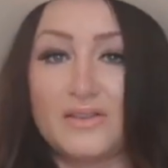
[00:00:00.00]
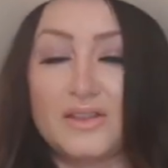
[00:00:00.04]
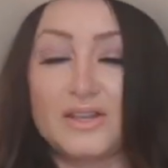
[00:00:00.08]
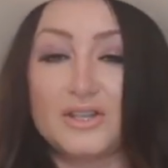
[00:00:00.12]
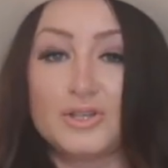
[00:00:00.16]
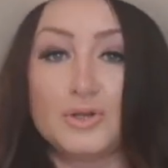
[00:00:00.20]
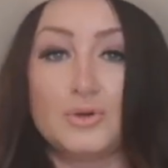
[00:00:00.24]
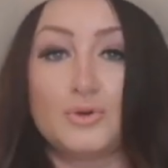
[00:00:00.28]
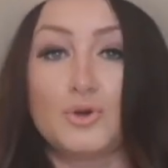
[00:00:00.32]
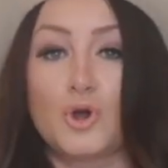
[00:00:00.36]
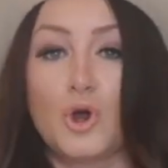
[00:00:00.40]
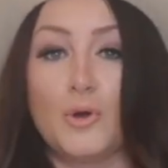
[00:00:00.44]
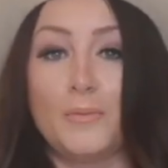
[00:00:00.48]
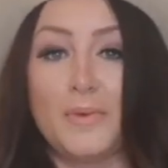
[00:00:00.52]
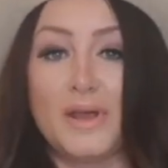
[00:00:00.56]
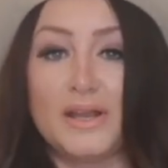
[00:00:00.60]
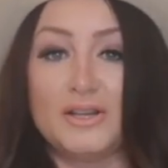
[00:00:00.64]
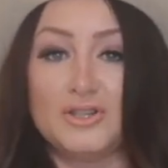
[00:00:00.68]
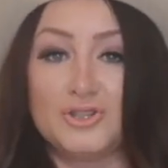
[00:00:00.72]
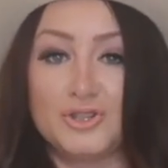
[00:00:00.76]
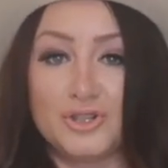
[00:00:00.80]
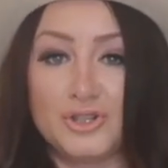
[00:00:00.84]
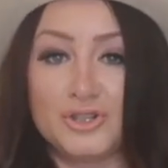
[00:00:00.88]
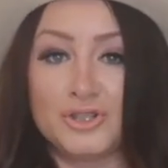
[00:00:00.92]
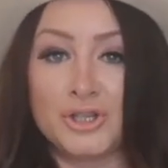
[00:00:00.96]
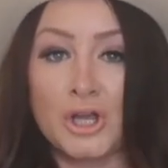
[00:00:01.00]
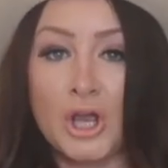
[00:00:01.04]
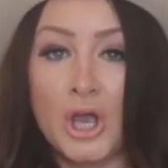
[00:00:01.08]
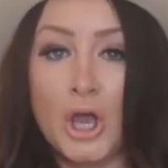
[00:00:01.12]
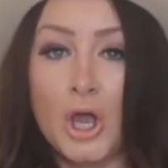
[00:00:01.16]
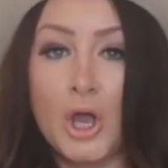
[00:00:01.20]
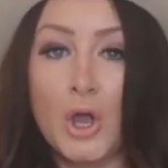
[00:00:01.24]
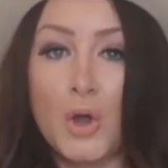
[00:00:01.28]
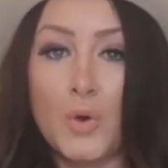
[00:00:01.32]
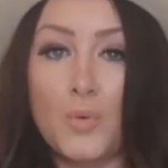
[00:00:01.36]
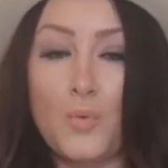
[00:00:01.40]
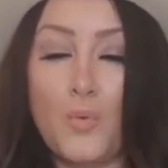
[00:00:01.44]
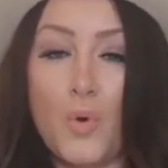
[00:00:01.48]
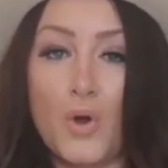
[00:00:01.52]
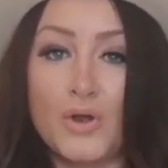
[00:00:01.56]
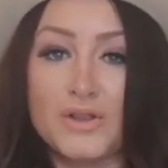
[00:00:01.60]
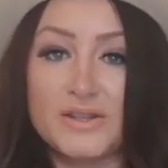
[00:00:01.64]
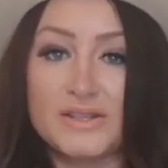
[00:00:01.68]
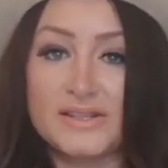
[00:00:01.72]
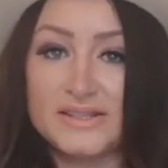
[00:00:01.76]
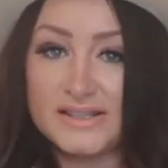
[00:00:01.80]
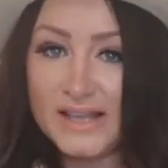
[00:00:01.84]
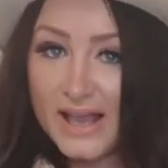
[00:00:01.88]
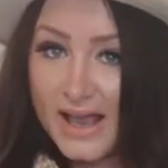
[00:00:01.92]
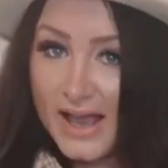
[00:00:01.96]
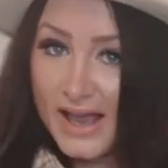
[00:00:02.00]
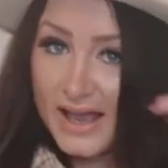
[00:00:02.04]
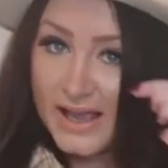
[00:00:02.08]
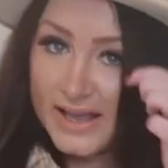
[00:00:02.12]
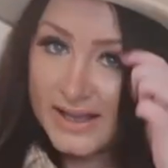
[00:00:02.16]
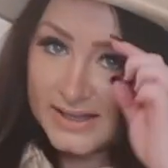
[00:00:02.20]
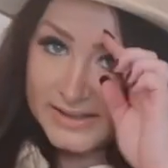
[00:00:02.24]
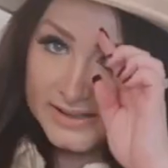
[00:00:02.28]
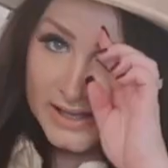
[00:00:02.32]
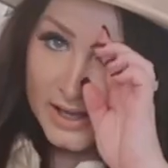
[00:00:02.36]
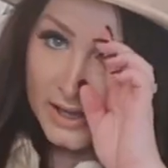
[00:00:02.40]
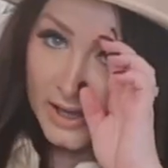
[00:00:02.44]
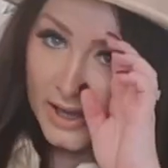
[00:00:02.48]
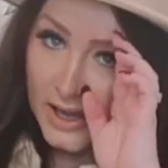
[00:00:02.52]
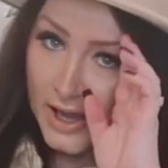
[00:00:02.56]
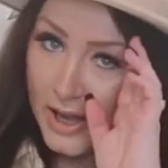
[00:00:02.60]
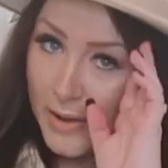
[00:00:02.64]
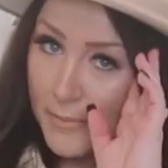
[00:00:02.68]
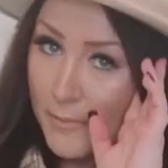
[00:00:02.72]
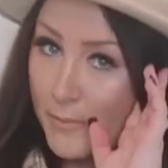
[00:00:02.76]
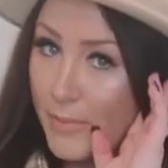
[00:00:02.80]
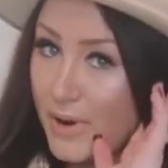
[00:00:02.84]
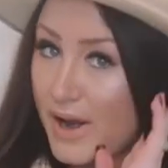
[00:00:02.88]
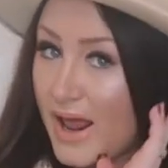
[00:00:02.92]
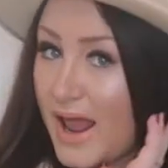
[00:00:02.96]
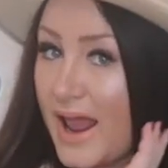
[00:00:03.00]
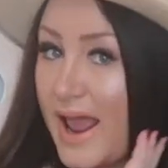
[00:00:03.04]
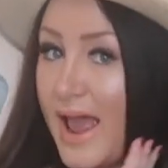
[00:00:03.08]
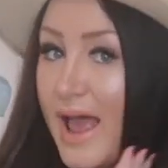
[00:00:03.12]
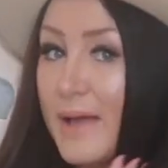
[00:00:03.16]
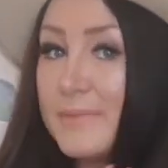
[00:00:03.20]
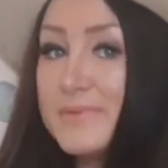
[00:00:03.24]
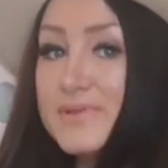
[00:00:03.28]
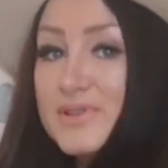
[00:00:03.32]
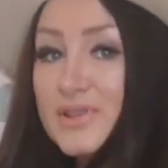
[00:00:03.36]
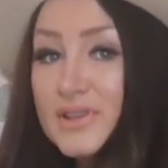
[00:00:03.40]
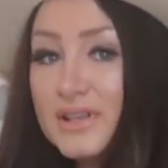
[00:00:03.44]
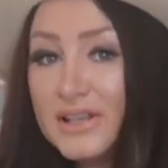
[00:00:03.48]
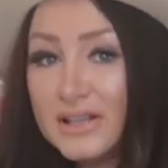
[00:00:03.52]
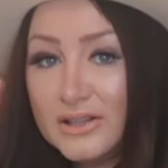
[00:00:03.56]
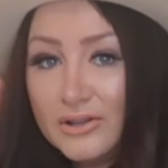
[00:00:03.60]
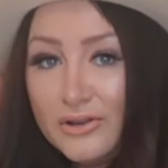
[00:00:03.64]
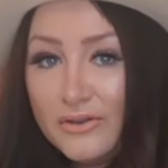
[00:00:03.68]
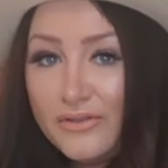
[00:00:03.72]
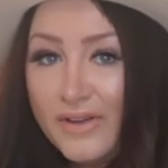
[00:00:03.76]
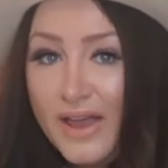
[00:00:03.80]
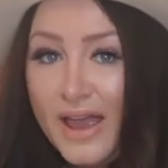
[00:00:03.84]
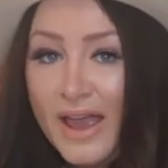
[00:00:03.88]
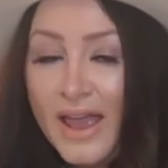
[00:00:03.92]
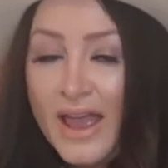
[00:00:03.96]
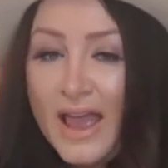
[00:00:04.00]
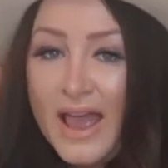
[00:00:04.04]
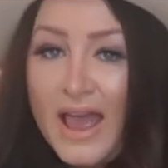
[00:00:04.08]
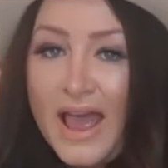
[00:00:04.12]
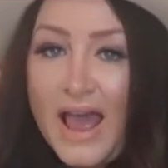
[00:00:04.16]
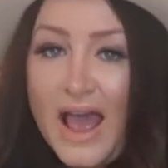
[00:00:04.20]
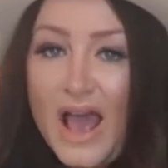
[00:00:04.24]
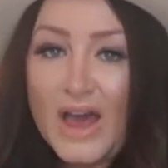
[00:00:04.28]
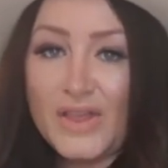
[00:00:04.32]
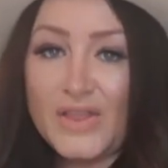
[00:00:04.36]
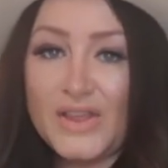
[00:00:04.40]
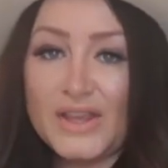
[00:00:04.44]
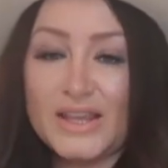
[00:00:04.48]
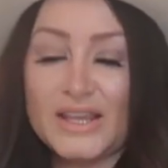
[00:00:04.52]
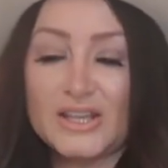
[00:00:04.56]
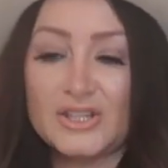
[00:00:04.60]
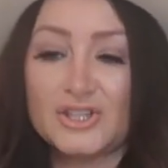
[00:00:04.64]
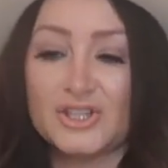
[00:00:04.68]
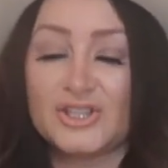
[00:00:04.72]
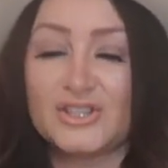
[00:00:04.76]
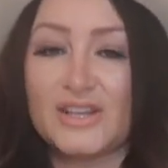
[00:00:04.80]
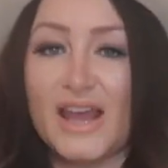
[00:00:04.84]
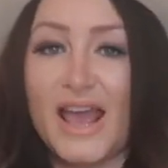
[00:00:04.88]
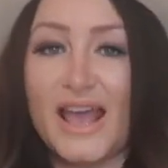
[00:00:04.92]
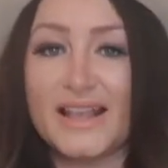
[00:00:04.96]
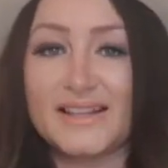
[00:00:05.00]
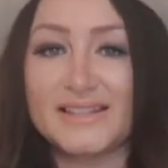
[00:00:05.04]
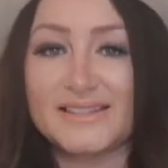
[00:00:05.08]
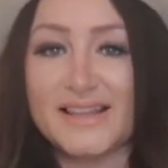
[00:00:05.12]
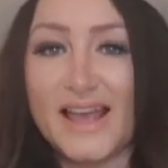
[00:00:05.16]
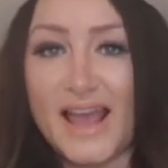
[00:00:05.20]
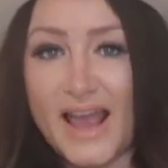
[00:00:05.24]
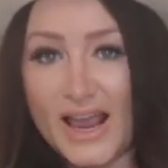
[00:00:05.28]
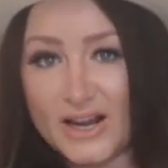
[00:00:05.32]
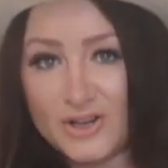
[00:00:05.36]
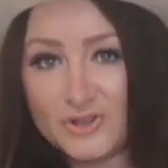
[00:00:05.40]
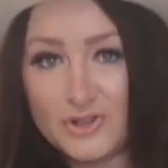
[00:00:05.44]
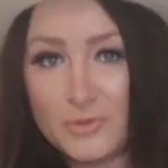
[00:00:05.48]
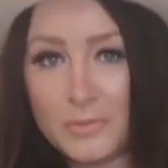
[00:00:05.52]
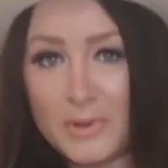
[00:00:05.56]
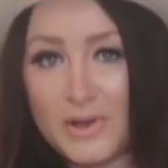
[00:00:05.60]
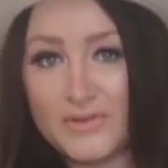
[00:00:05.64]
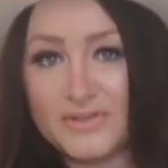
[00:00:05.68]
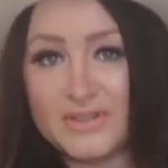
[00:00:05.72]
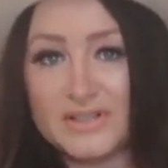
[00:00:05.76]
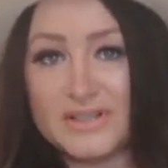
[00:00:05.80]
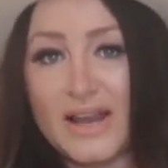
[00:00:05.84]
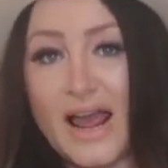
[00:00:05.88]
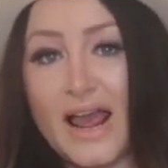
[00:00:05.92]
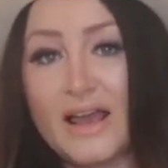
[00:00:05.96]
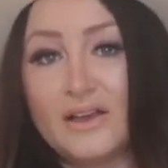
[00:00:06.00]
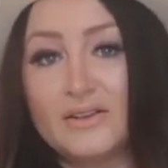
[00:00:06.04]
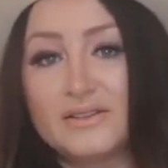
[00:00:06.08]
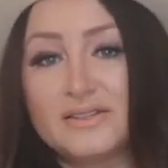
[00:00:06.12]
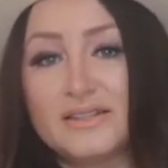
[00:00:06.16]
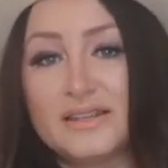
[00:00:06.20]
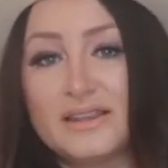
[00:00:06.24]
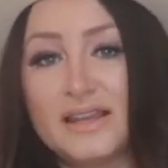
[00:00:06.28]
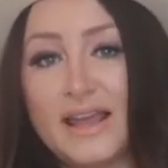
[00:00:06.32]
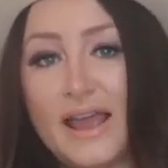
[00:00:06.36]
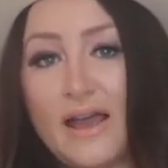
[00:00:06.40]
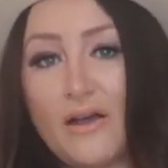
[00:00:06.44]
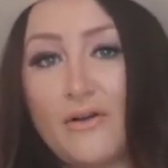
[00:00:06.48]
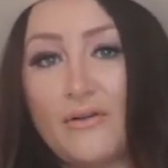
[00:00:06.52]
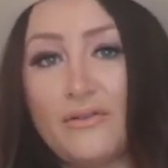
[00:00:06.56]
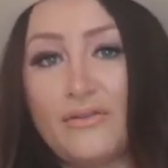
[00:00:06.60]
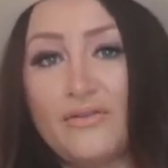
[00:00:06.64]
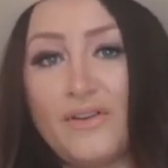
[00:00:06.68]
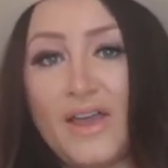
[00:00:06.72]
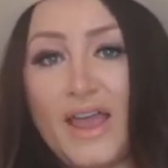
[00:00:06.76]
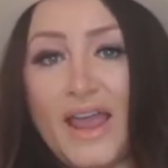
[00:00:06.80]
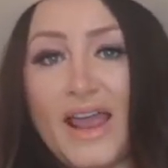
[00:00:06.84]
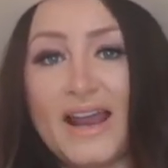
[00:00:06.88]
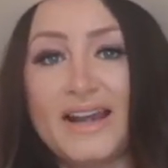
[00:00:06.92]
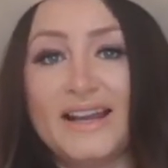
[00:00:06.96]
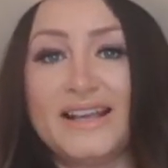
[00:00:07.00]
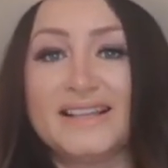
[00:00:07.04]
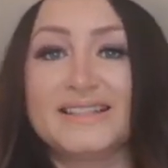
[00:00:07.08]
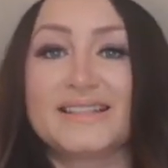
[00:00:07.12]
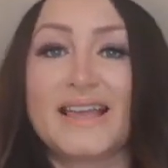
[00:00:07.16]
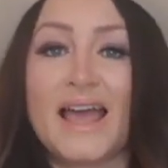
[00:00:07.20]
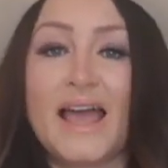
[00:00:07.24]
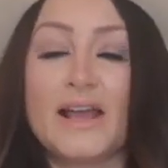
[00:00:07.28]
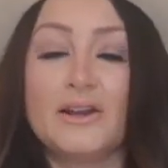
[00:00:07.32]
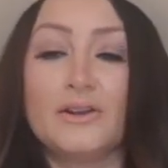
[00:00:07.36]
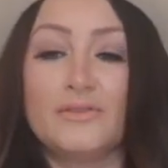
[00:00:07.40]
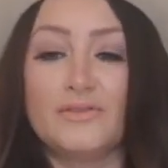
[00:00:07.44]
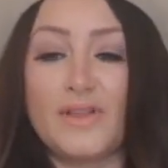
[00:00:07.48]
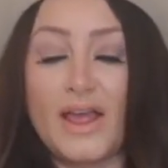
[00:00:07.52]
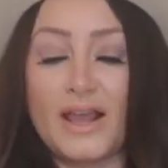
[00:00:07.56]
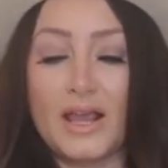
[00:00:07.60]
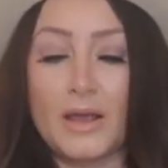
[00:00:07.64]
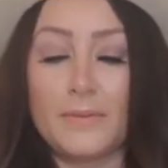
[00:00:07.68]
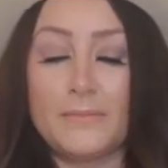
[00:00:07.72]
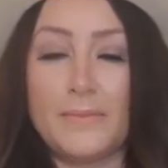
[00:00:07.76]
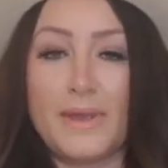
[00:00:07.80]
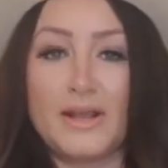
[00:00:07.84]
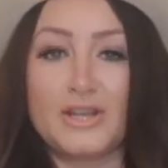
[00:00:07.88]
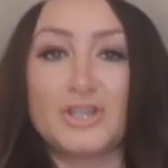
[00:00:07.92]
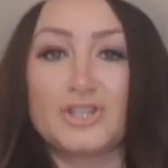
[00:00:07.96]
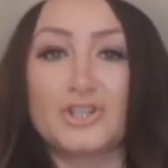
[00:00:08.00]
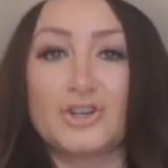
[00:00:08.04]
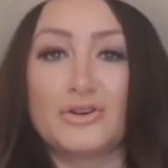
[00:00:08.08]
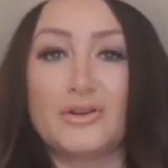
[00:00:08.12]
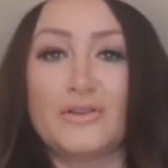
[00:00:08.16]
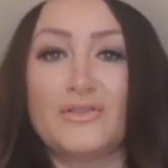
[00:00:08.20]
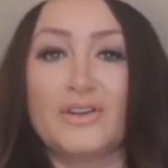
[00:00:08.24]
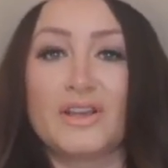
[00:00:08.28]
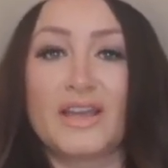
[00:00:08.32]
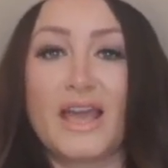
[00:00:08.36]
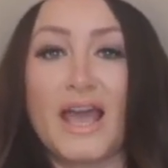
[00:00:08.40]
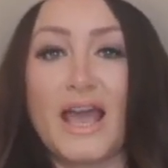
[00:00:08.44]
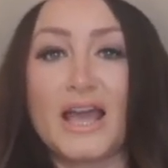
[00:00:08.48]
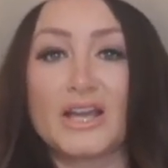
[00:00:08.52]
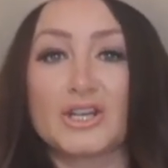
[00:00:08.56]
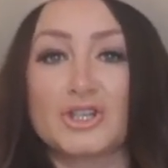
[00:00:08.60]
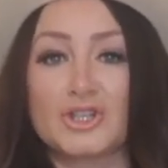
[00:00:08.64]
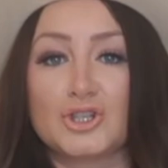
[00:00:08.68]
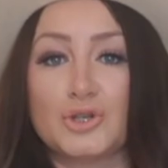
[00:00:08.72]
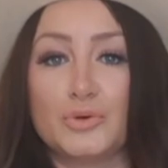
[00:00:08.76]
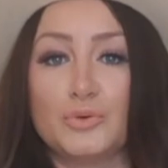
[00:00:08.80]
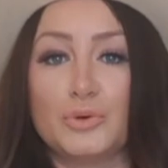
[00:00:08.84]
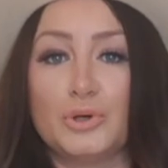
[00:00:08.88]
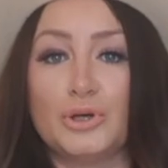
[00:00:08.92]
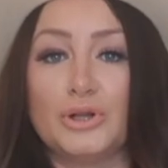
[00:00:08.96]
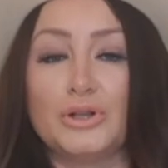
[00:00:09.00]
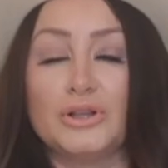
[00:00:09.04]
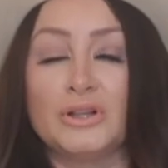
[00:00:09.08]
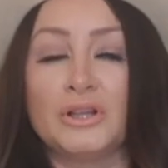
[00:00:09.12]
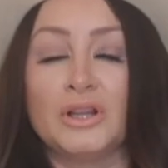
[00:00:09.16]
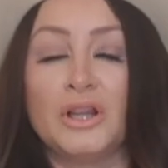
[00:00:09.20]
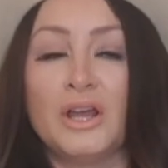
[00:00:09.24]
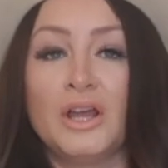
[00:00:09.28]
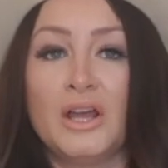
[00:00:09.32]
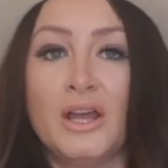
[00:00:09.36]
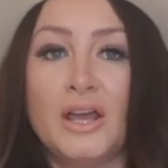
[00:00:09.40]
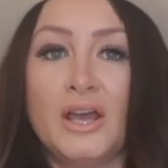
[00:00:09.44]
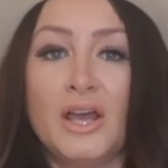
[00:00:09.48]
They do come in just one size um, but I absolutely love it I think it just adds that extra bit of style to the outfit and it's kind of like a mixture of a casual